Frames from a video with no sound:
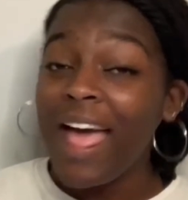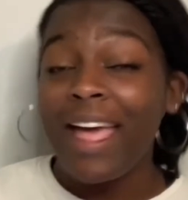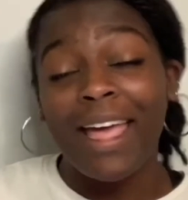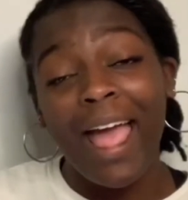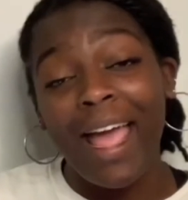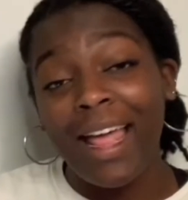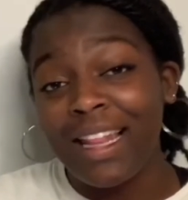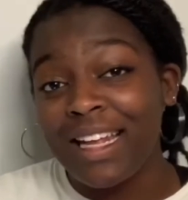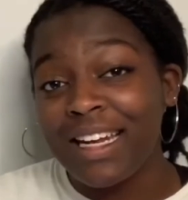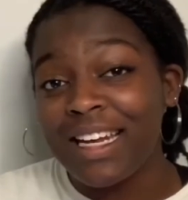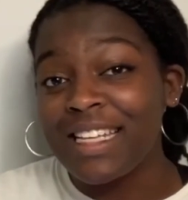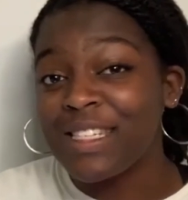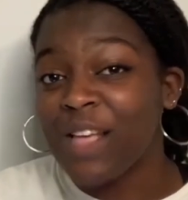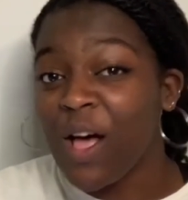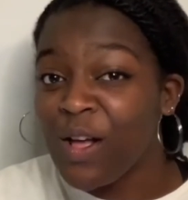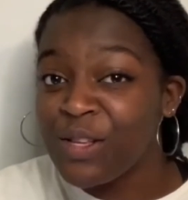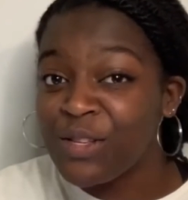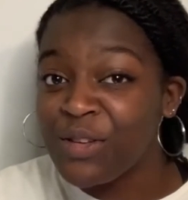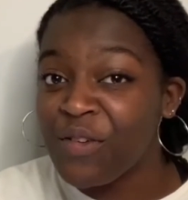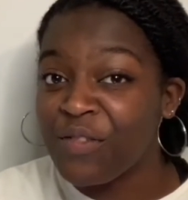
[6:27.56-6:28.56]
Kahlan is
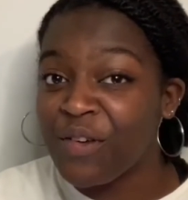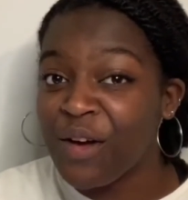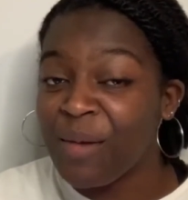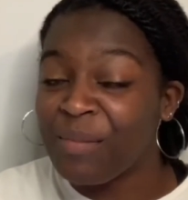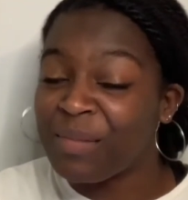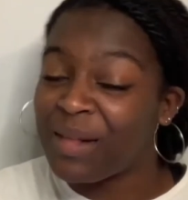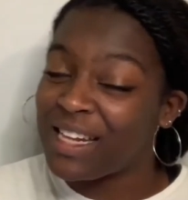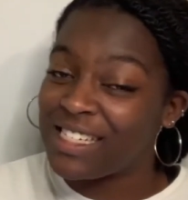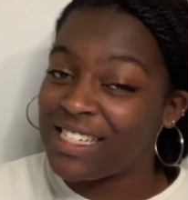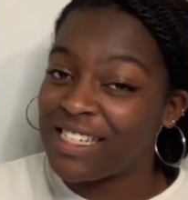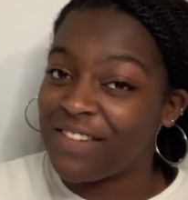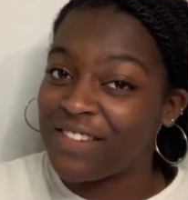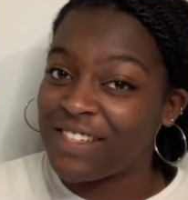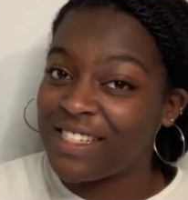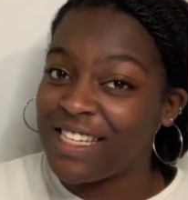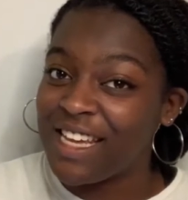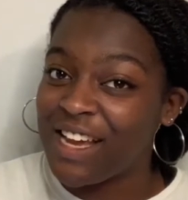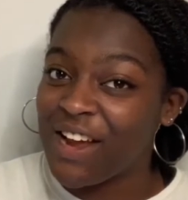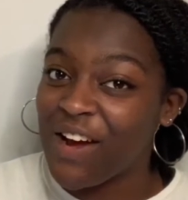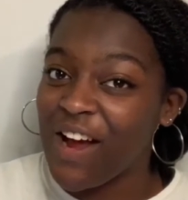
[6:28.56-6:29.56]
also from Legend of the
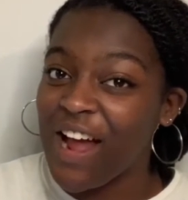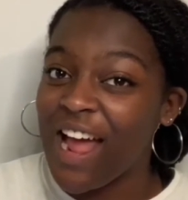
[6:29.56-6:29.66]
Seeker,